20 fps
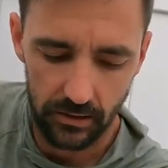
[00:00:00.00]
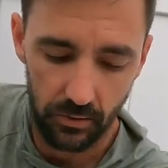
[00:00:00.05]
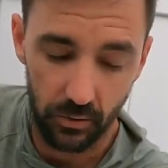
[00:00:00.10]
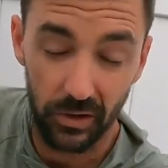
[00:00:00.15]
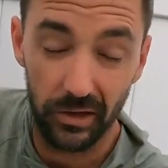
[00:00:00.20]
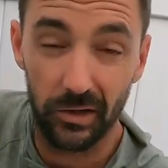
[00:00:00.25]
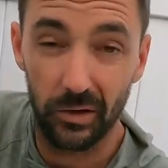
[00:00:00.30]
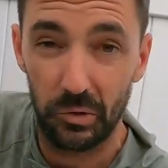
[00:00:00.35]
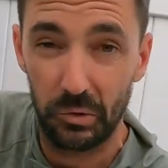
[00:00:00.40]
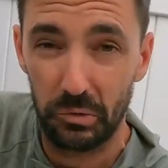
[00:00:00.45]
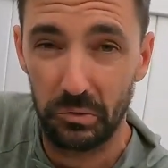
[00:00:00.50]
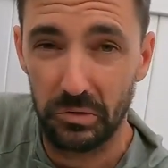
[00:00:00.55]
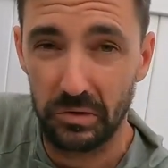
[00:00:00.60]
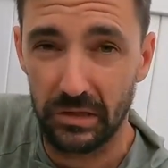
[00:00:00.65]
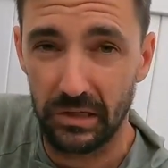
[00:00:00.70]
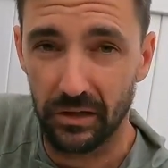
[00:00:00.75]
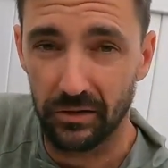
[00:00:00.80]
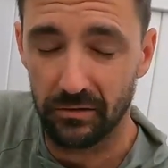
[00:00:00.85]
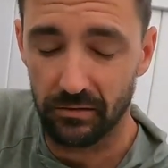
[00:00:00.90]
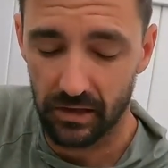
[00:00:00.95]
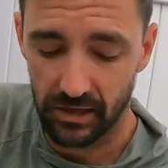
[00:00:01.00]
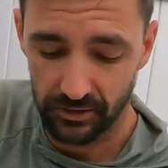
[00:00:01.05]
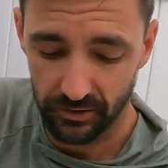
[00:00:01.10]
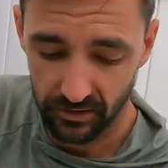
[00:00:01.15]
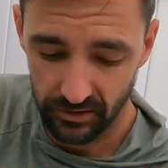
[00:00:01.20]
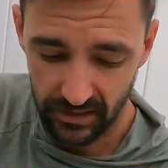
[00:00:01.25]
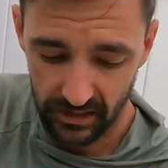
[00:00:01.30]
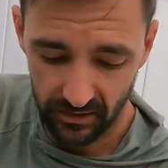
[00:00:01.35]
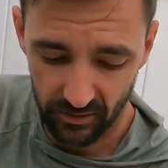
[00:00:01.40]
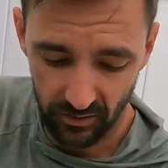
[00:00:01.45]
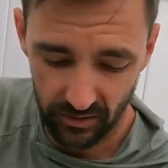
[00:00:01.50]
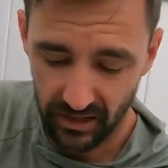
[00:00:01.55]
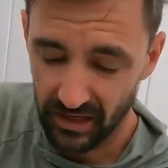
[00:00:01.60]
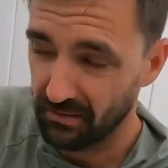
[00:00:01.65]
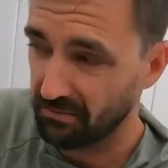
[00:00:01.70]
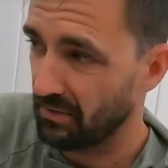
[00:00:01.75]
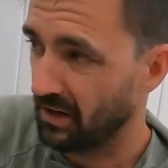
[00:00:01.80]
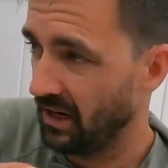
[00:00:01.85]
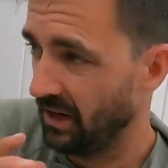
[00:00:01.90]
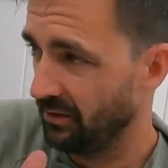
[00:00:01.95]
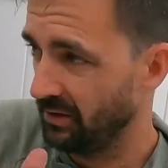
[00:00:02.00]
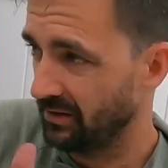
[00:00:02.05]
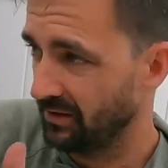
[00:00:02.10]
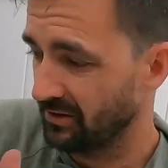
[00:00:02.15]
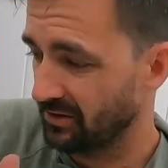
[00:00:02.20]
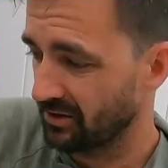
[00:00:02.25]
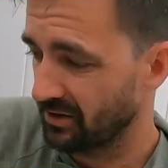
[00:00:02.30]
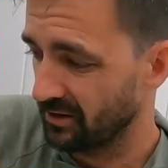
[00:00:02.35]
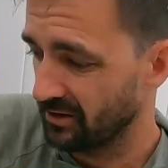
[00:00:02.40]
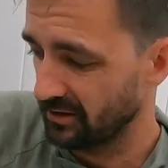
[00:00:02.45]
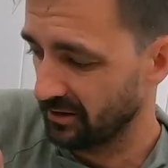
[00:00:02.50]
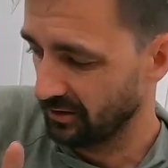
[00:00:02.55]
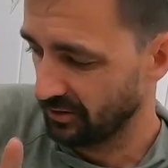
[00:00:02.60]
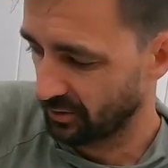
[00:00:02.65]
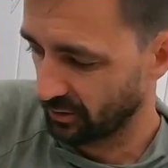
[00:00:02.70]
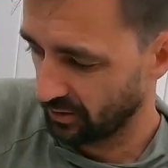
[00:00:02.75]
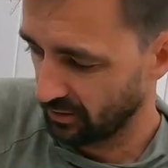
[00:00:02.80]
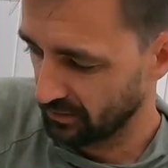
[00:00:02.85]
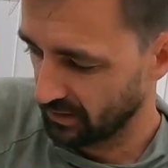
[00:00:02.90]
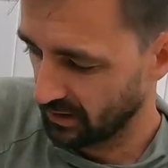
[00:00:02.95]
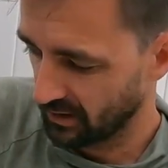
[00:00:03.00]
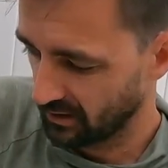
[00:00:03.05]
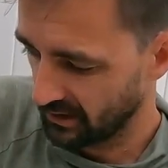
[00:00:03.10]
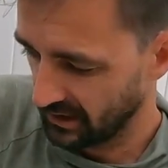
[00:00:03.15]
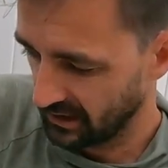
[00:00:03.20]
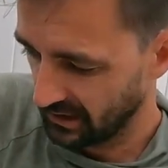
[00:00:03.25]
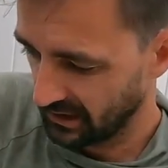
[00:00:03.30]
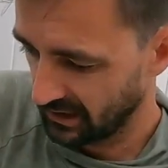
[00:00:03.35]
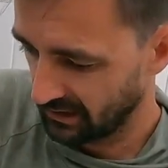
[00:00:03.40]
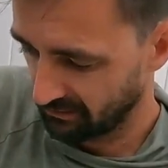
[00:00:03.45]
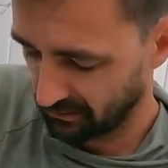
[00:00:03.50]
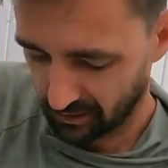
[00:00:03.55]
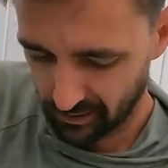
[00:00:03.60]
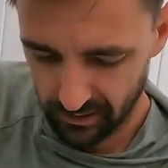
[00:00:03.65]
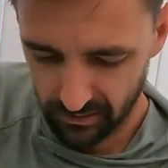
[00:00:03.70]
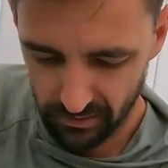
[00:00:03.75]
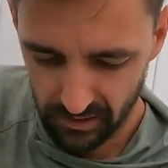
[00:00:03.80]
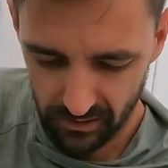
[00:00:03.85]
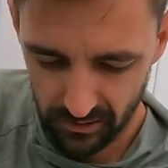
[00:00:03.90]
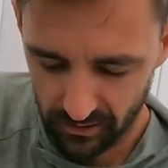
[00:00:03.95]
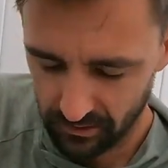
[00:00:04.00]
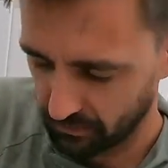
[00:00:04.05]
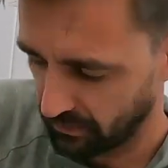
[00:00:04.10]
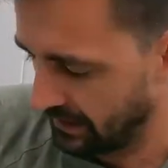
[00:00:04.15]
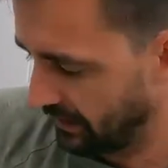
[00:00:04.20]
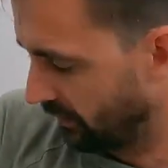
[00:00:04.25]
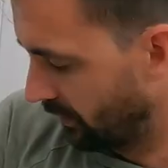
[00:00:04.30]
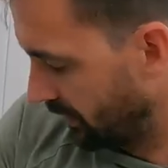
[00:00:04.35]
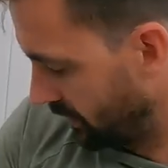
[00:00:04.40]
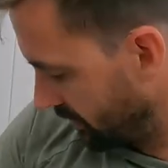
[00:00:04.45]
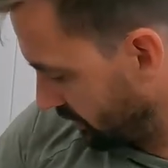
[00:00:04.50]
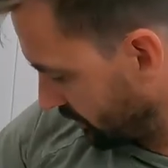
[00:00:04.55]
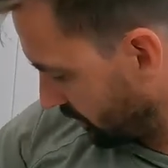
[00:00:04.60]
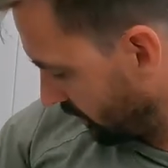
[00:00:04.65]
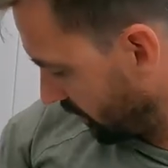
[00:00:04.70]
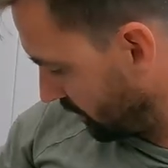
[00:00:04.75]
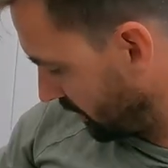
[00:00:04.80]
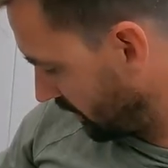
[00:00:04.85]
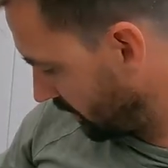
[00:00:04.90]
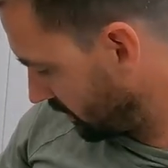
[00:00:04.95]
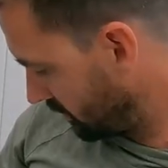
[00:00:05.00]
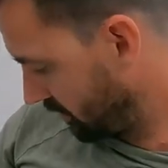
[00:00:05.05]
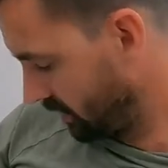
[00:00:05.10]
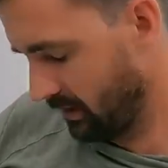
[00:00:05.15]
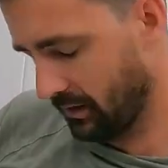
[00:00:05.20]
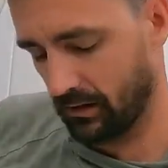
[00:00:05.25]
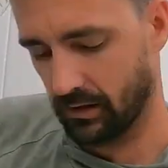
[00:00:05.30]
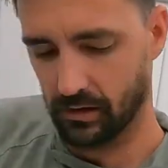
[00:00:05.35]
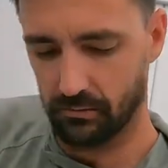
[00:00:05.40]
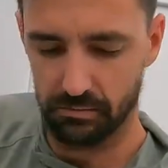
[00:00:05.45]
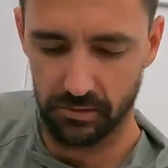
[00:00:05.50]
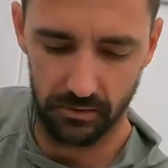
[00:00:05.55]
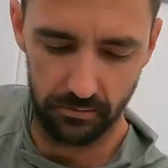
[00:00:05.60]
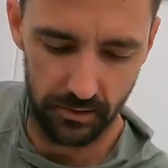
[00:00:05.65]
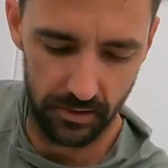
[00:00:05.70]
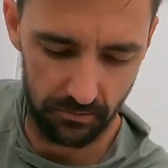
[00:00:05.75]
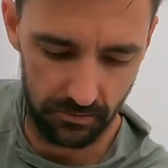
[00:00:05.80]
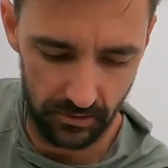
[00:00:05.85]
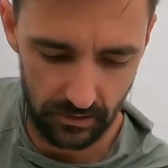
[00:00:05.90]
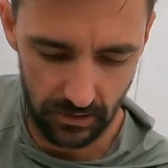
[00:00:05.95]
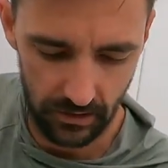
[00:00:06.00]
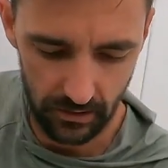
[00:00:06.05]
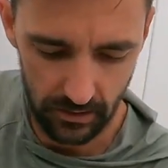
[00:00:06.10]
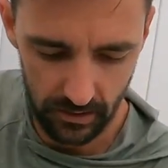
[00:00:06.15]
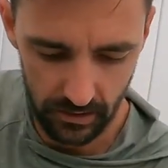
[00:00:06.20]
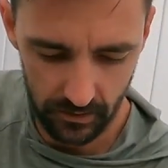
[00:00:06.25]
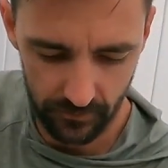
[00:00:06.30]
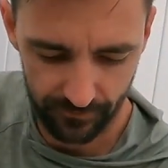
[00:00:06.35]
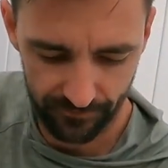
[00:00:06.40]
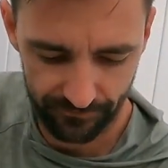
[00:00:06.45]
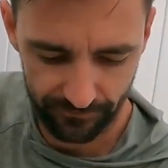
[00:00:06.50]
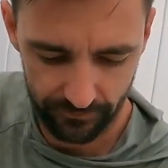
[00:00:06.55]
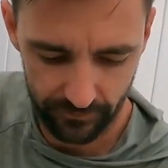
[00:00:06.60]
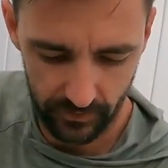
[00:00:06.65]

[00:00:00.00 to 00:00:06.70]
So we're gonna go through this together. I just downloaded the app. I haven't installed it to the trolling motor or anything. Turn the motor power on to the trolling motor. Just got bit by a mosquito.